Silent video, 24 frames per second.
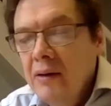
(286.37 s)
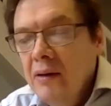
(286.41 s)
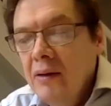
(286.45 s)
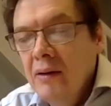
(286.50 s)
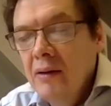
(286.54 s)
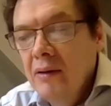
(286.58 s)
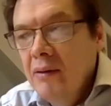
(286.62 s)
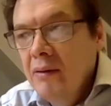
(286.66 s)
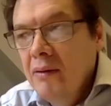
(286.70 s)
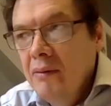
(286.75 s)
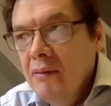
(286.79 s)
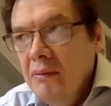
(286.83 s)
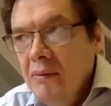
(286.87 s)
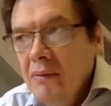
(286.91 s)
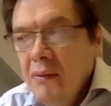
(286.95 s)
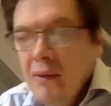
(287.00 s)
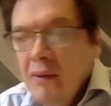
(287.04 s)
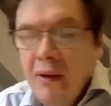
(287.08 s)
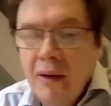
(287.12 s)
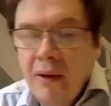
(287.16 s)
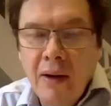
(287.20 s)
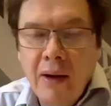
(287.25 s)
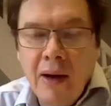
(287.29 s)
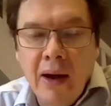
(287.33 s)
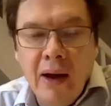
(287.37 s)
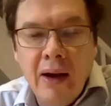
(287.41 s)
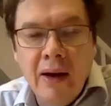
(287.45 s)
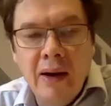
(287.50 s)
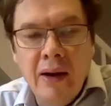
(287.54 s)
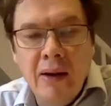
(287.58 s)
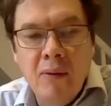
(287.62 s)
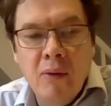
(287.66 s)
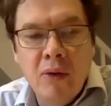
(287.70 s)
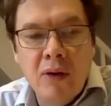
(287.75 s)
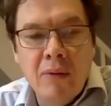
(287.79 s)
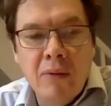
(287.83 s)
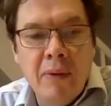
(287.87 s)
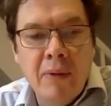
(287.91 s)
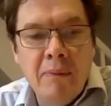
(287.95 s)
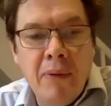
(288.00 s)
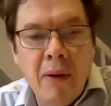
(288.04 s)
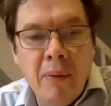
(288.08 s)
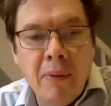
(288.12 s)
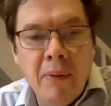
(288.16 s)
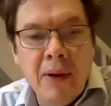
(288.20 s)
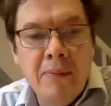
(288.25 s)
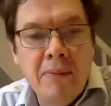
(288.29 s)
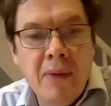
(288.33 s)
And it
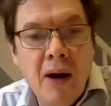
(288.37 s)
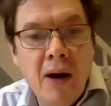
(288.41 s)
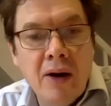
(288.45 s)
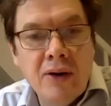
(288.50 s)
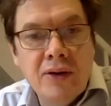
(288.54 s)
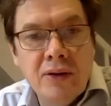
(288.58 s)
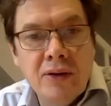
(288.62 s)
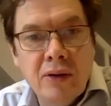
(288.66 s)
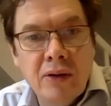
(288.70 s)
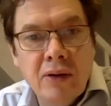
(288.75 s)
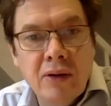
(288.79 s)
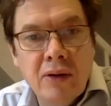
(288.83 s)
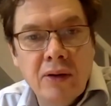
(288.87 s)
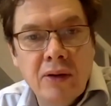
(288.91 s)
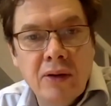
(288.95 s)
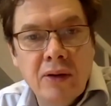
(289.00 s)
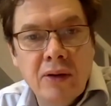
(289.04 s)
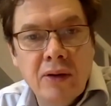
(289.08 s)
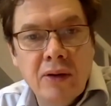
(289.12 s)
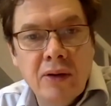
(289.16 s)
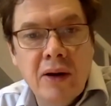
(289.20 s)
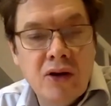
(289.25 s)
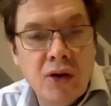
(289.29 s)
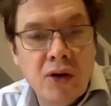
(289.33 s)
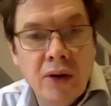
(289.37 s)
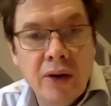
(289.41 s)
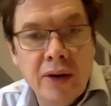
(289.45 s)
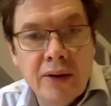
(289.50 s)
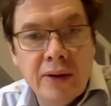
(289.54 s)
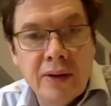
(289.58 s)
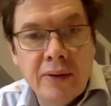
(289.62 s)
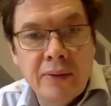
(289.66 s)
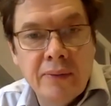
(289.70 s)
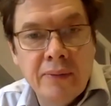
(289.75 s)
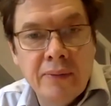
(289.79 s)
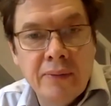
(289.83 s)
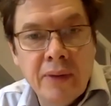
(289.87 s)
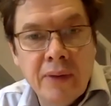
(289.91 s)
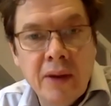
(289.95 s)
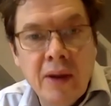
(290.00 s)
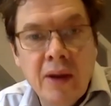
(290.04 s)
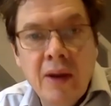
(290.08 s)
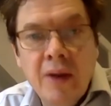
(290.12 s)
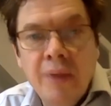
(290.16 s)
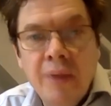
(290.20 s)
would have been probably marginal, it would have been a choice.